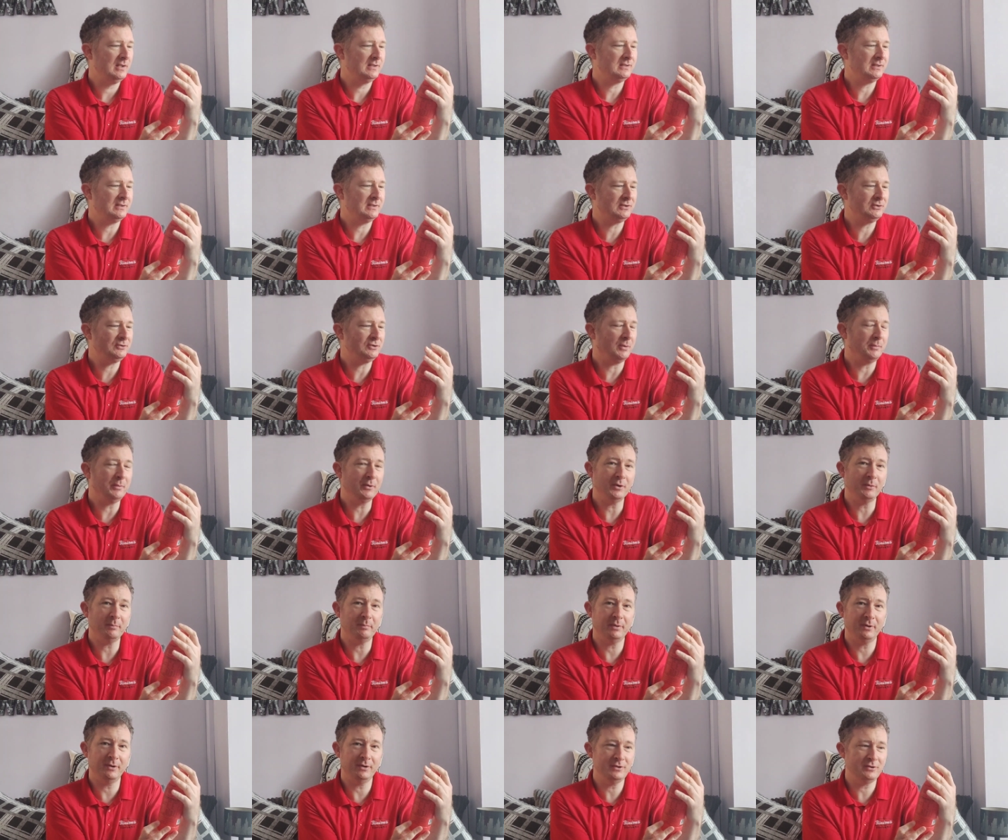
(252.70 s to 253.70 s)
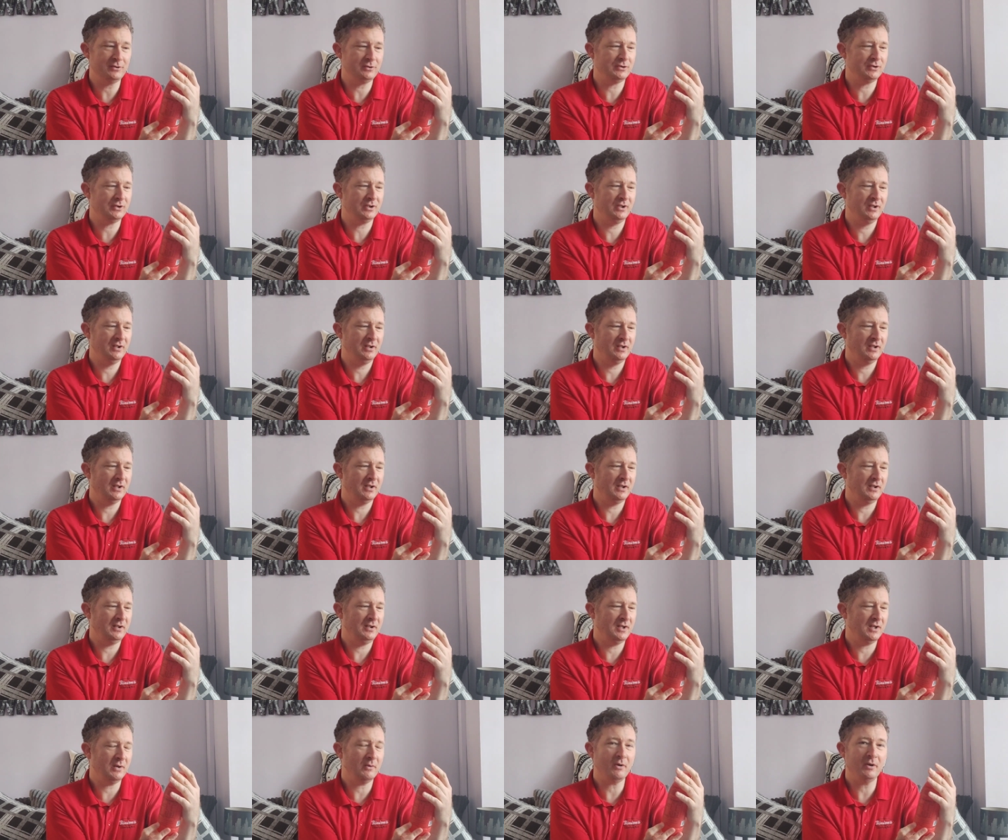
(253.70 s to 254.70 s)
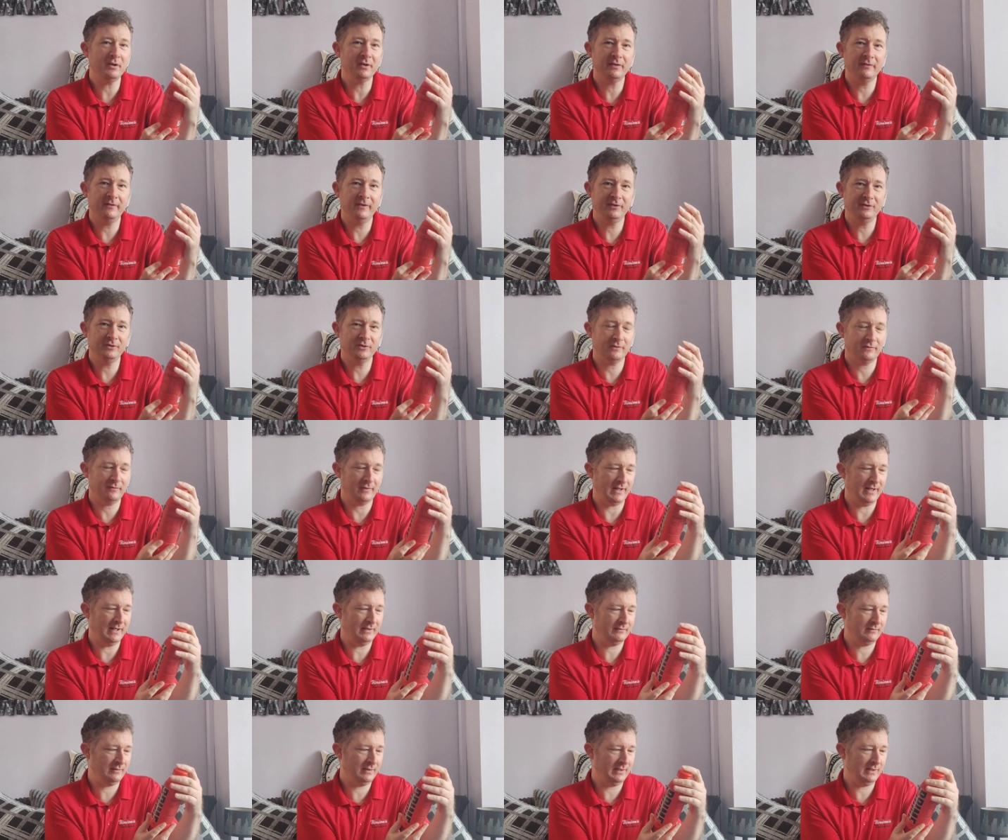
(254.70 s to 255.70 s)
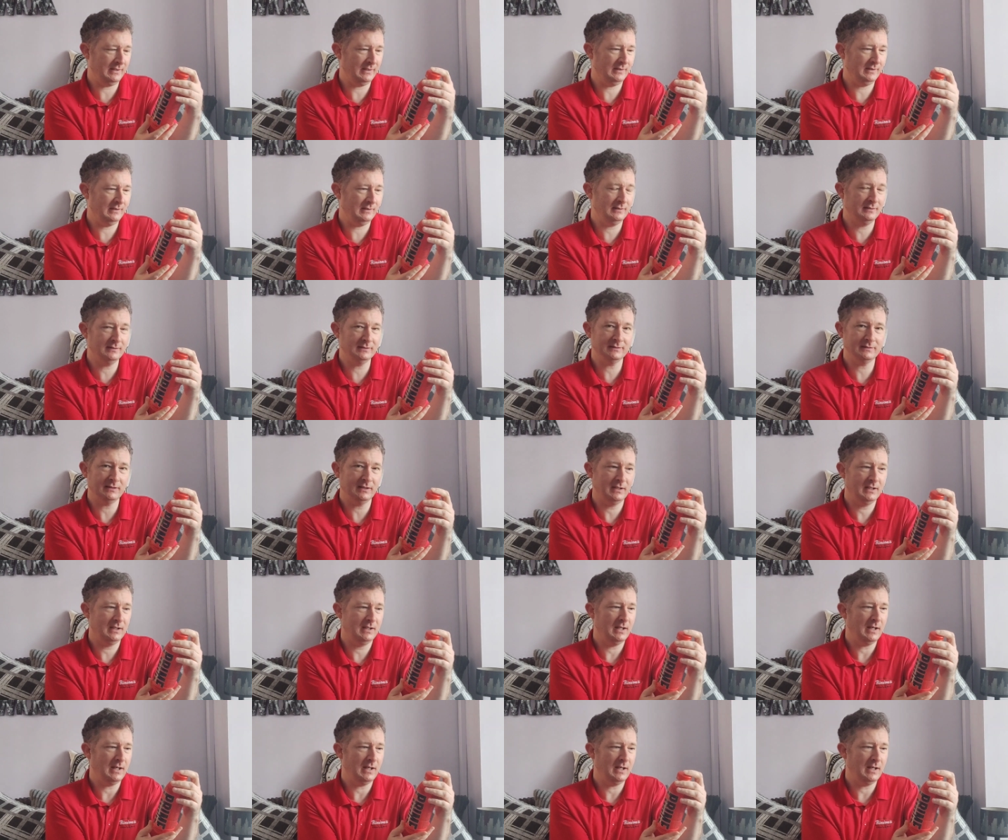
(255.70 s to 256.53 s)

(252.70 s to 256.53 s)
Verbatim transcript: So it's tropical punch, no artificial flavourings.